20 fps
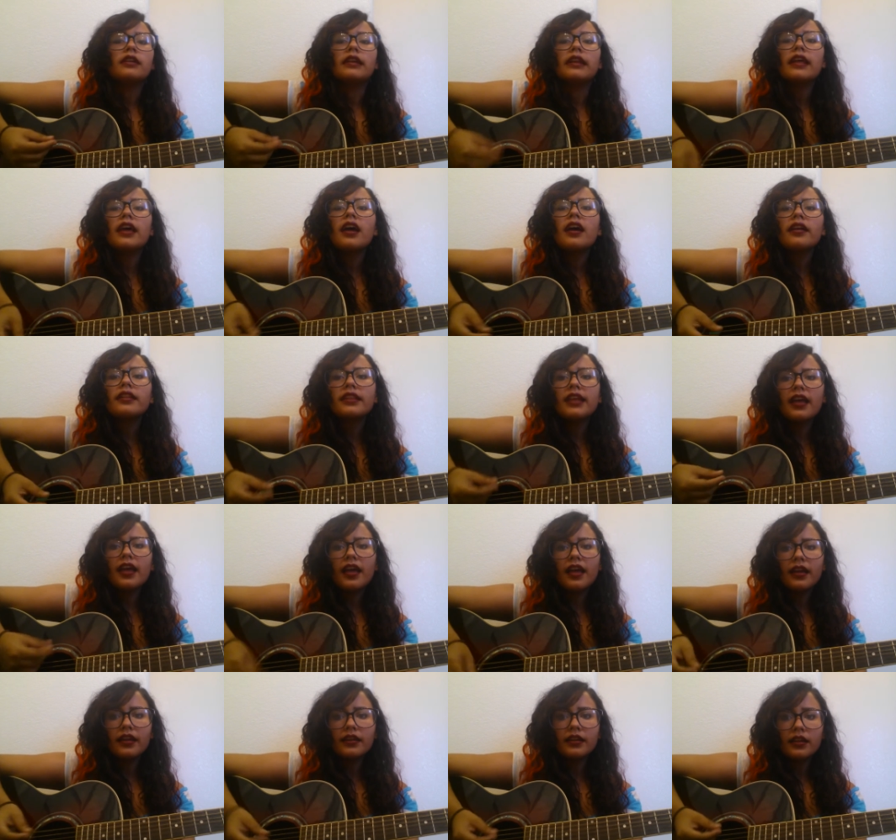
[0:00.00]
Now
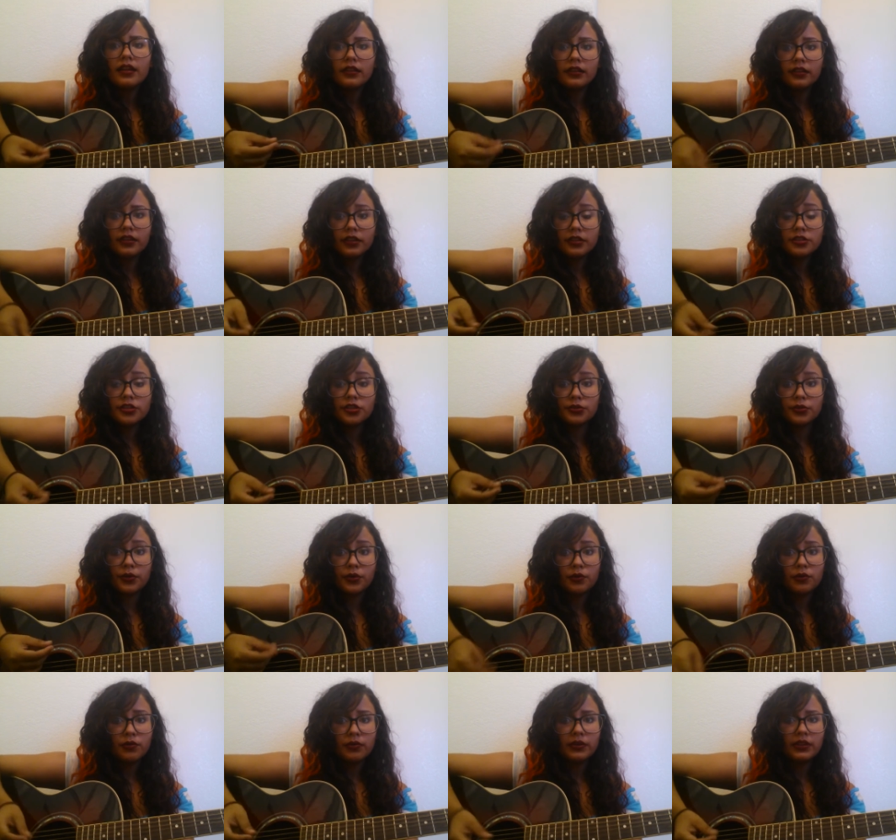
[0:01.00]
that the
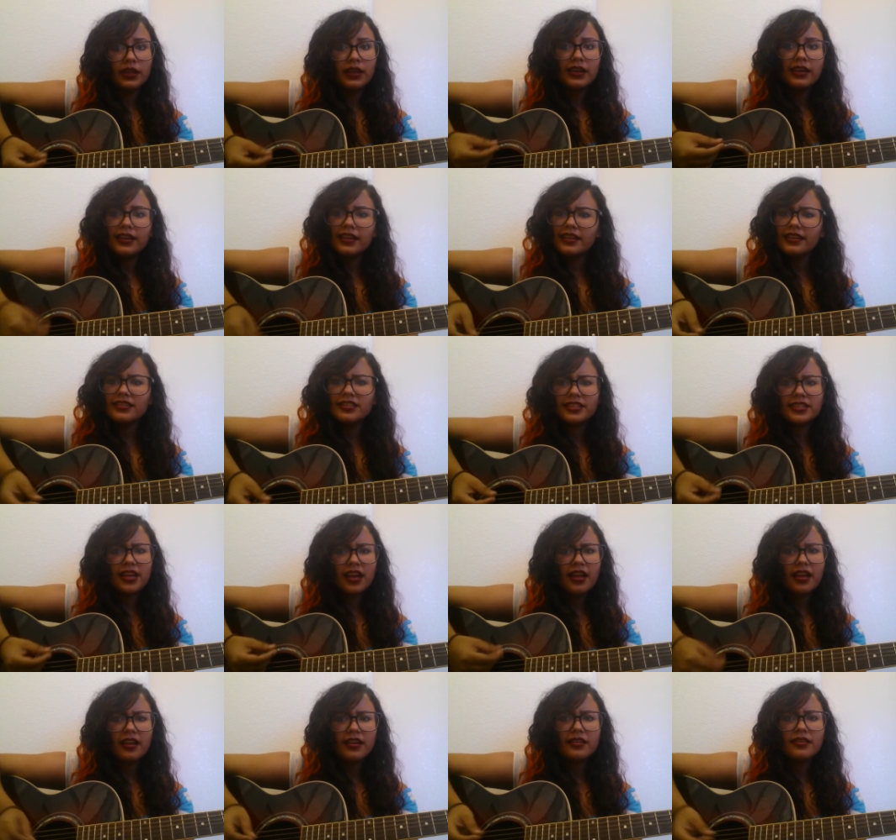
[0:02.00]
truth is
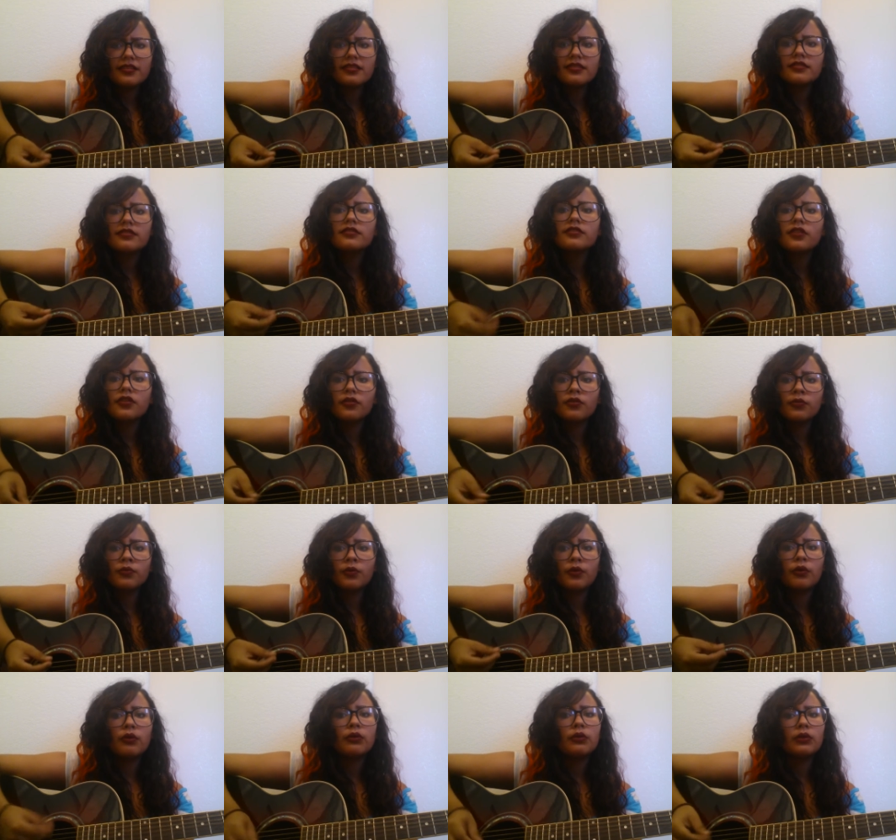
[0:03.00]
just a
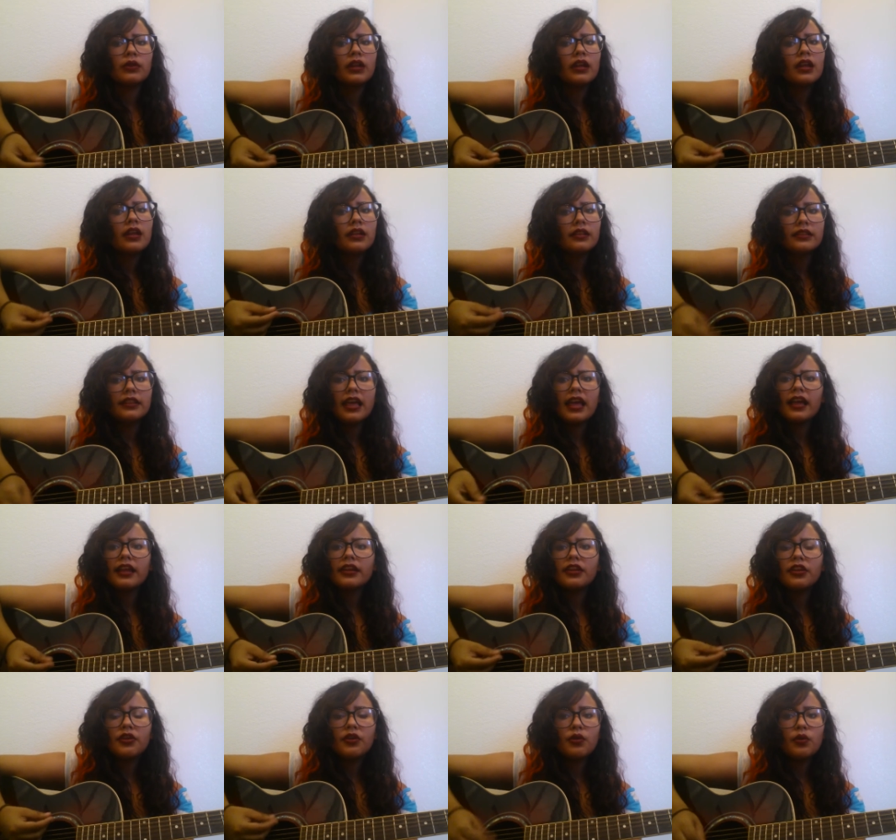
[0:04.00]
rule that
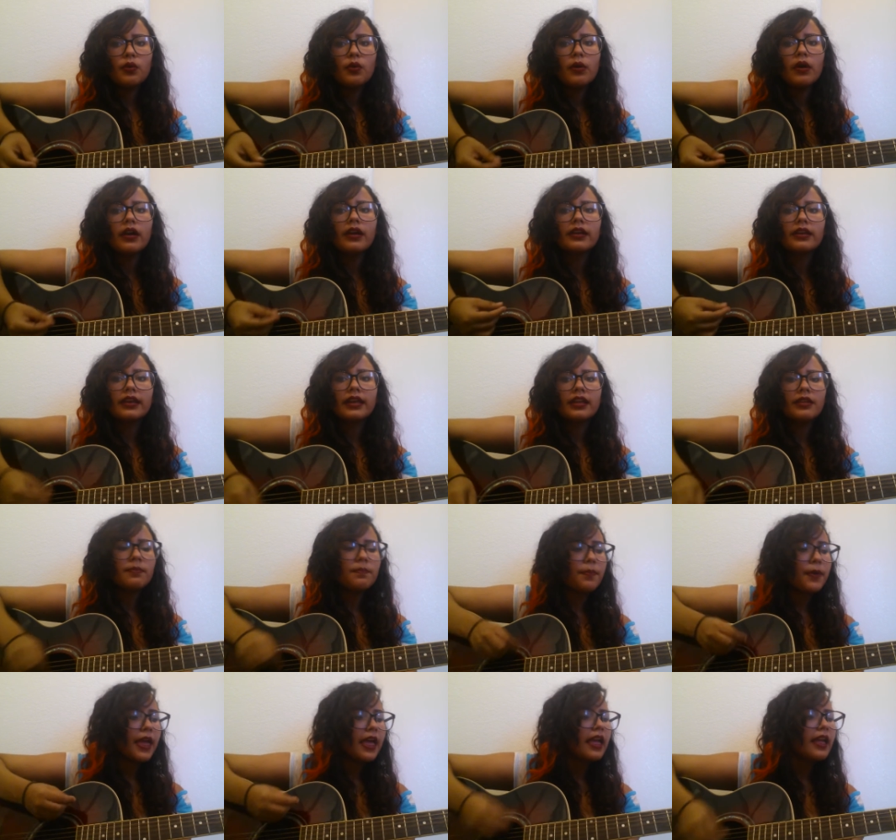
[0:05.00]
you can